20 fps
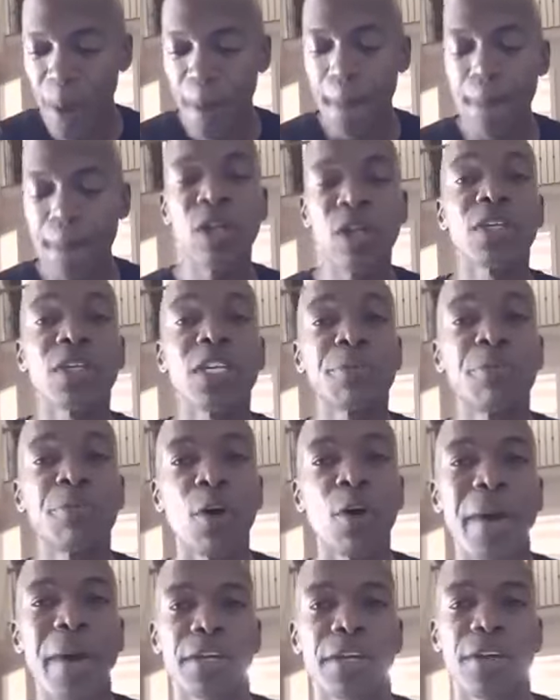So let's pull
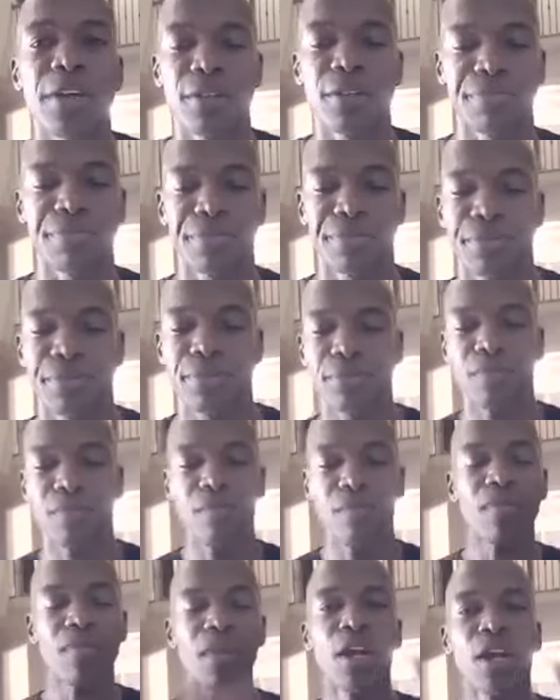back the curtain.
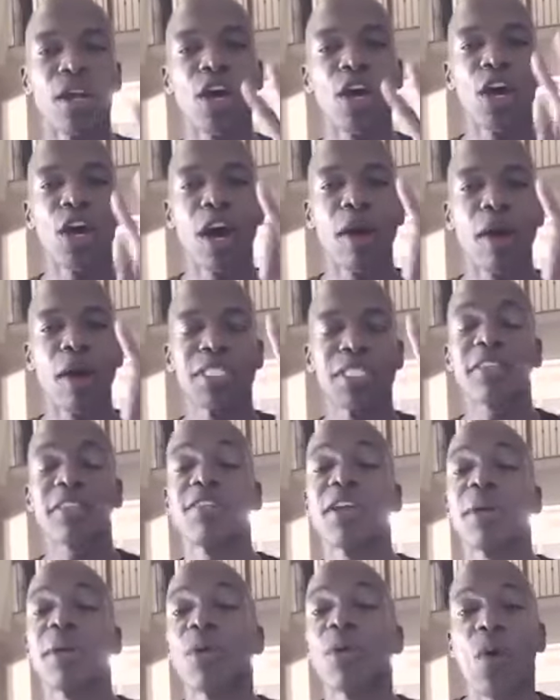Objective
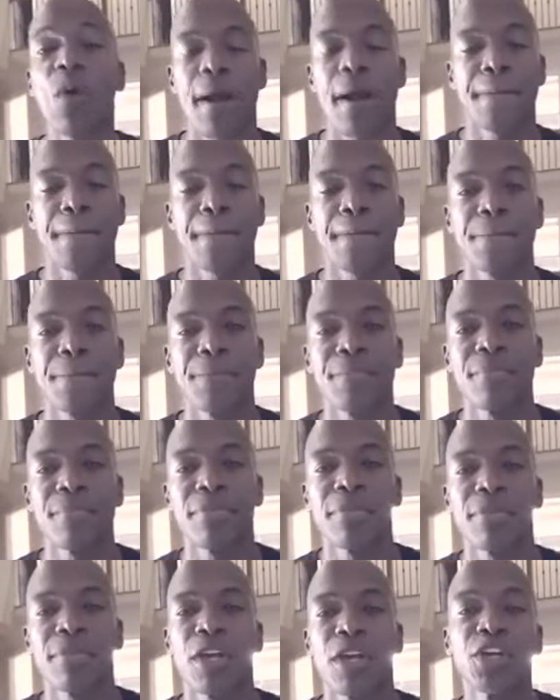number 1,
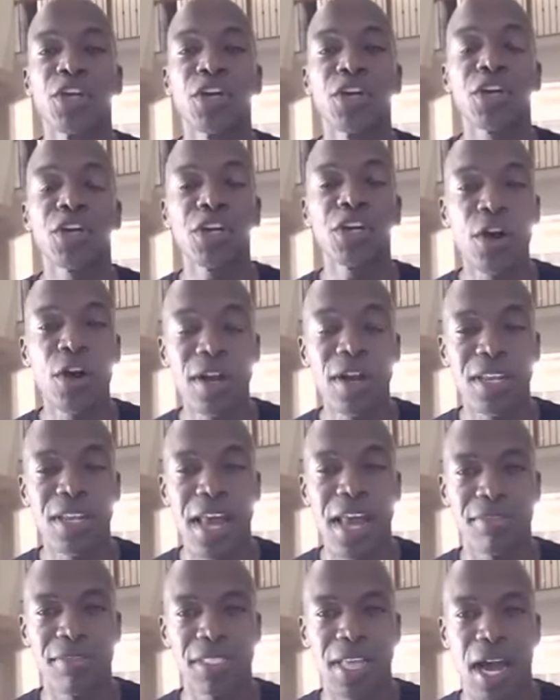your current
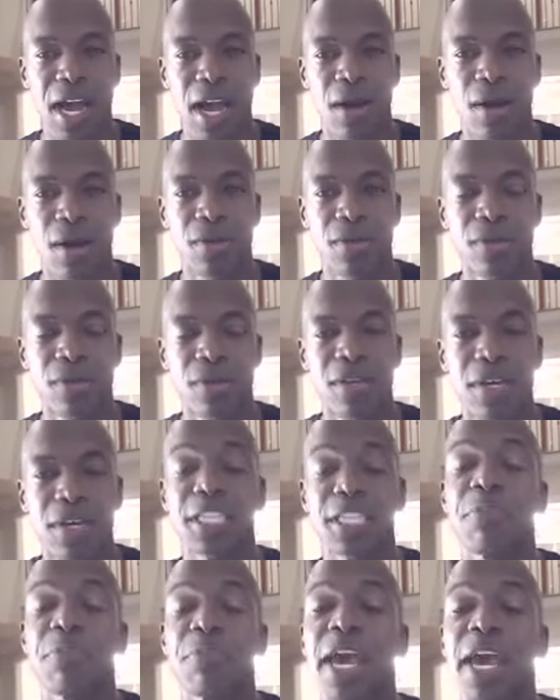lifestyle
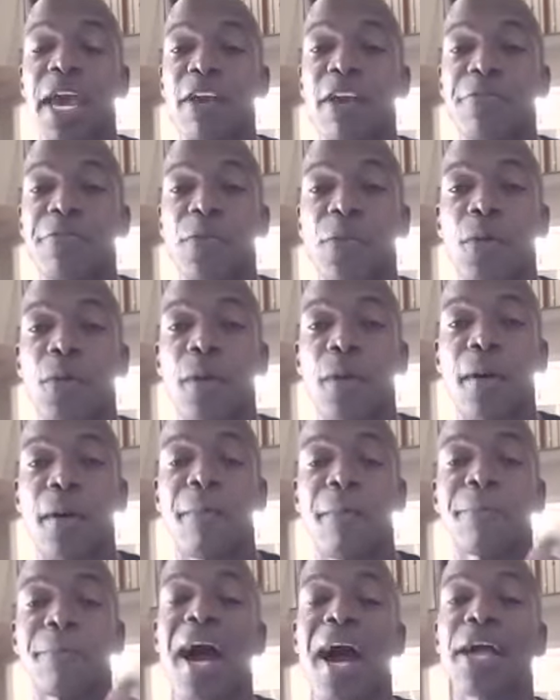is paid for
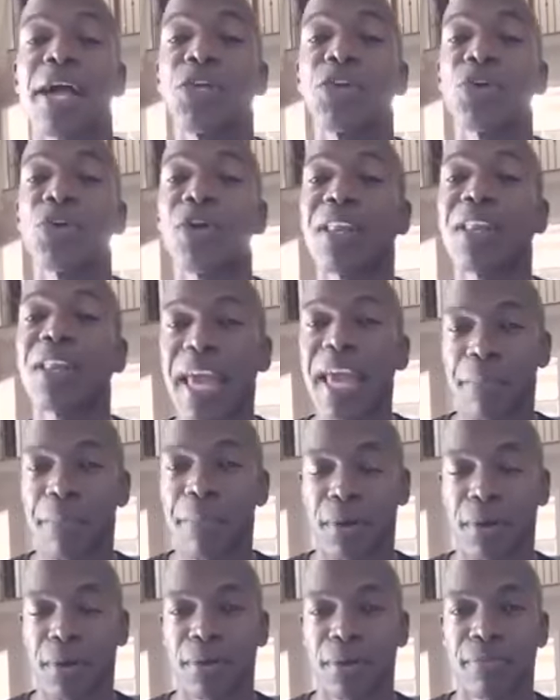by your
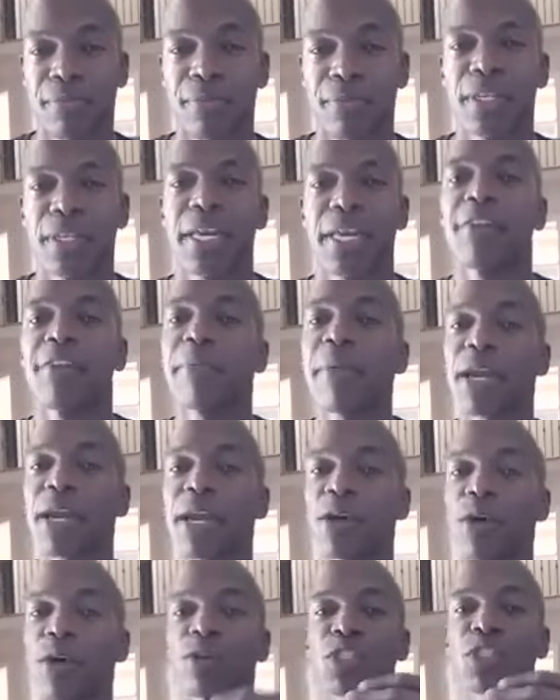labor. Everybody
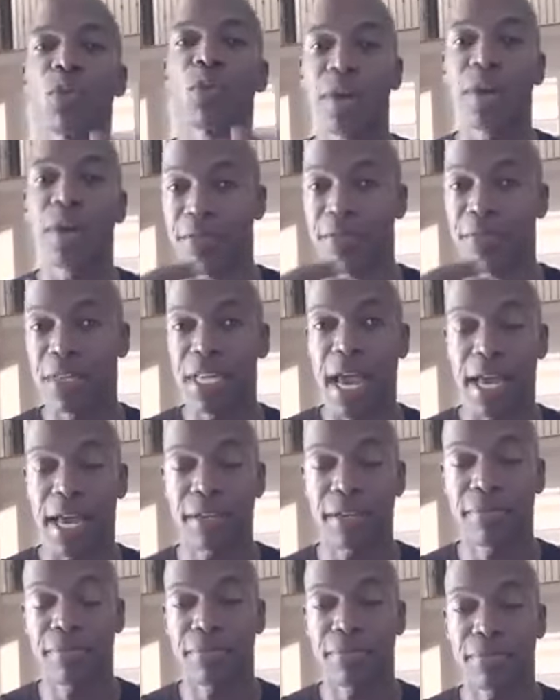goes to work every day
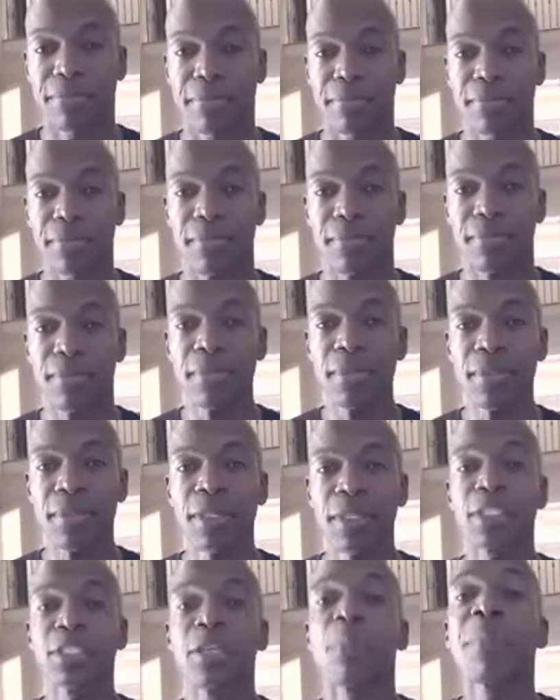
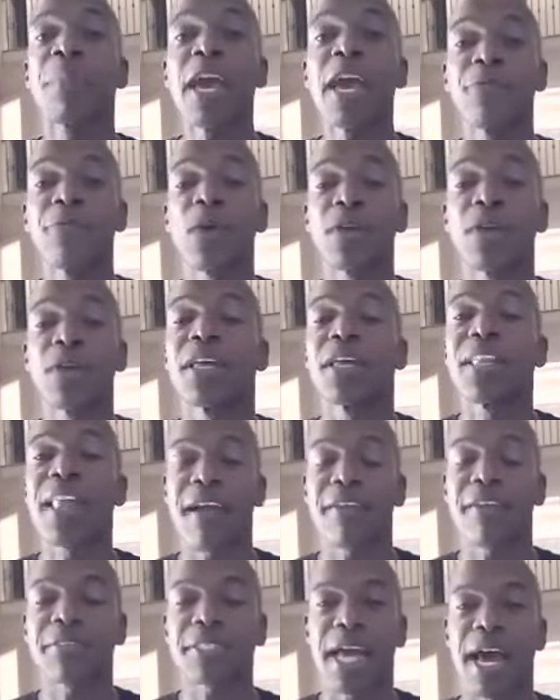to pay for the
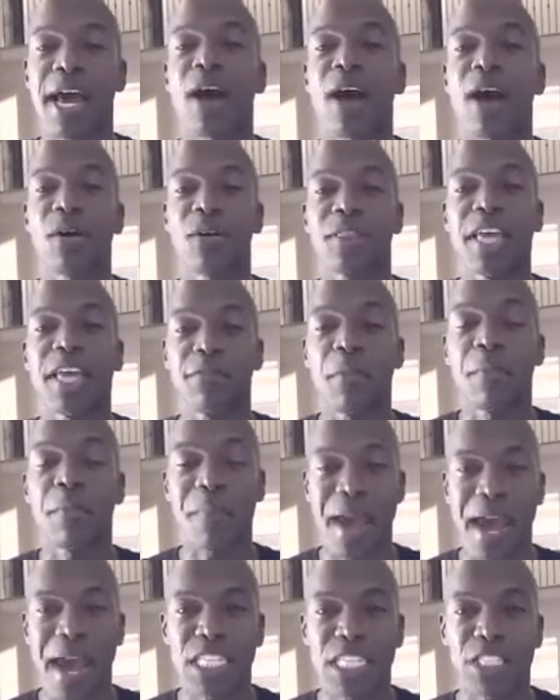lifestyle they've
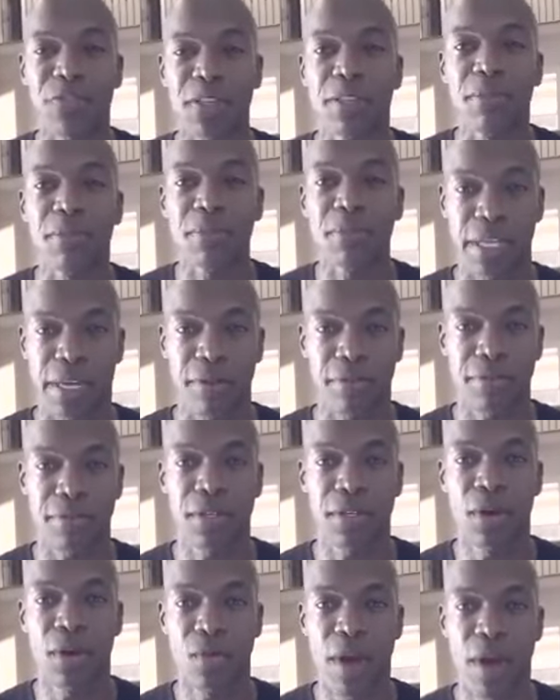amassed for themselves,
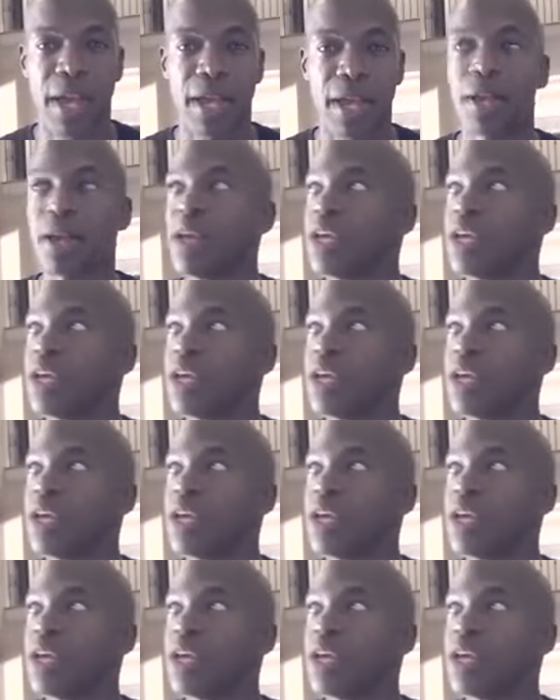right?